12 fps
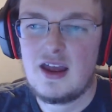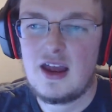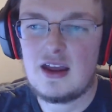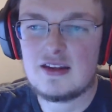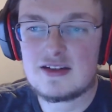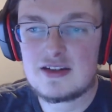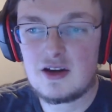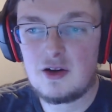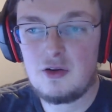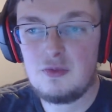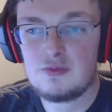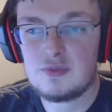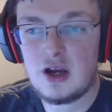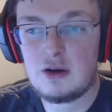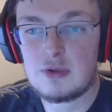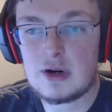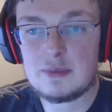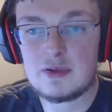And so uh,
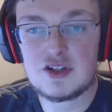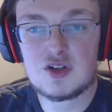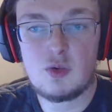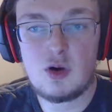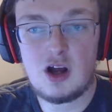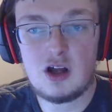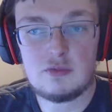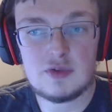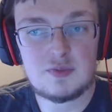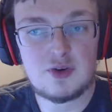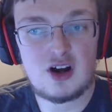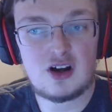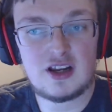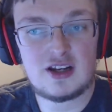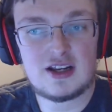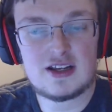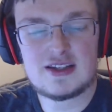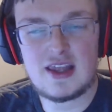Robert Swan was brought in
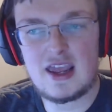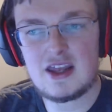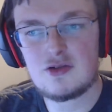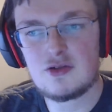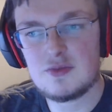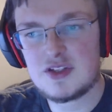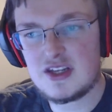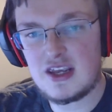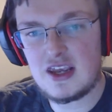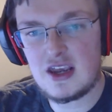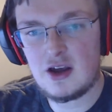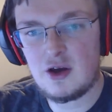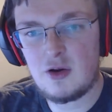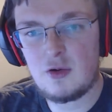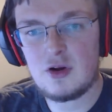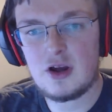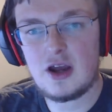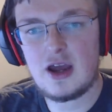as the interim C E
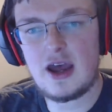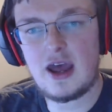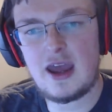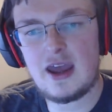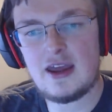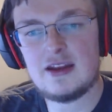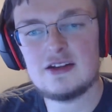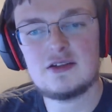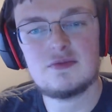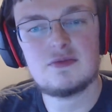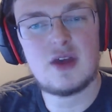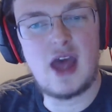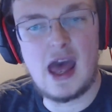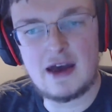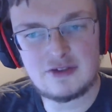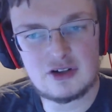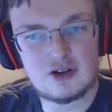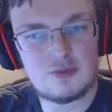O, and
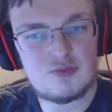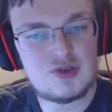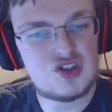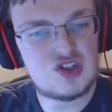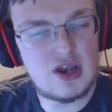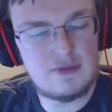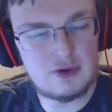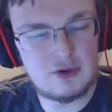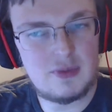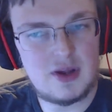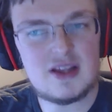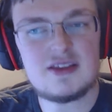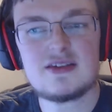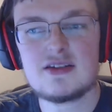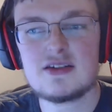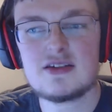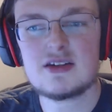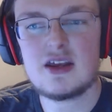after several
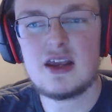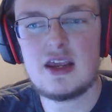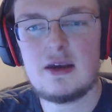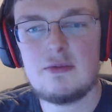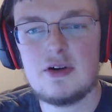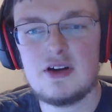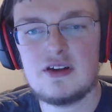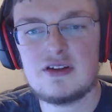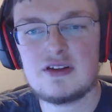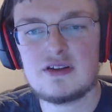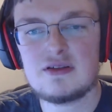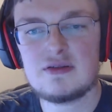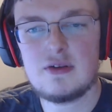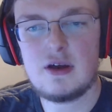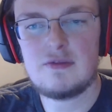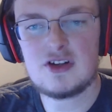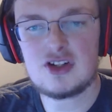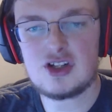months, he was
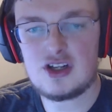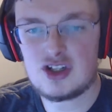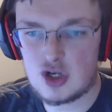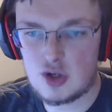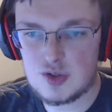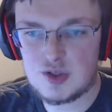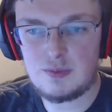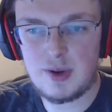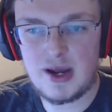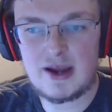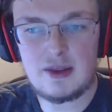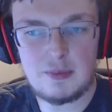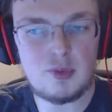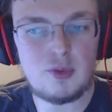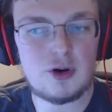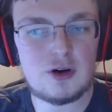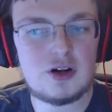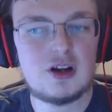eventually chosen by the
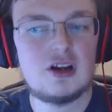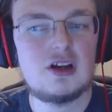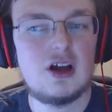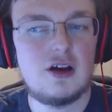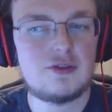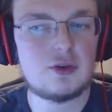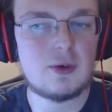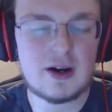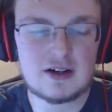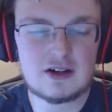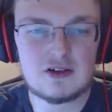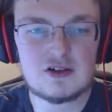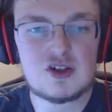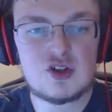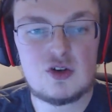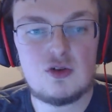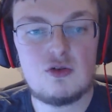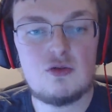board of directors
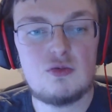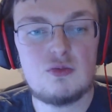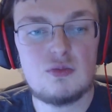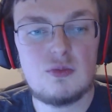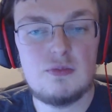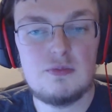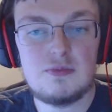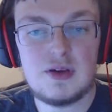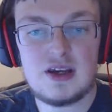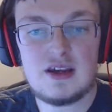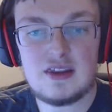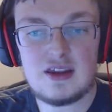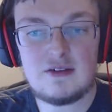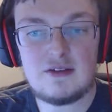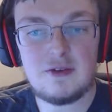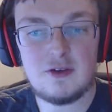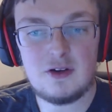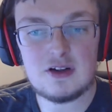to be the
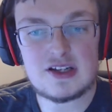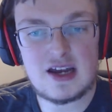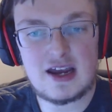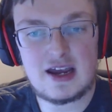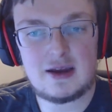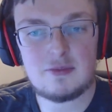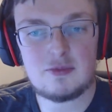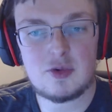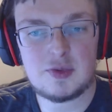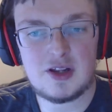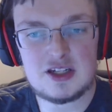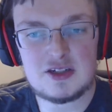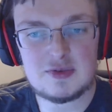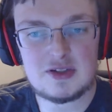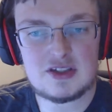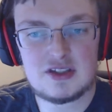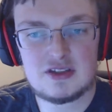full-time replacement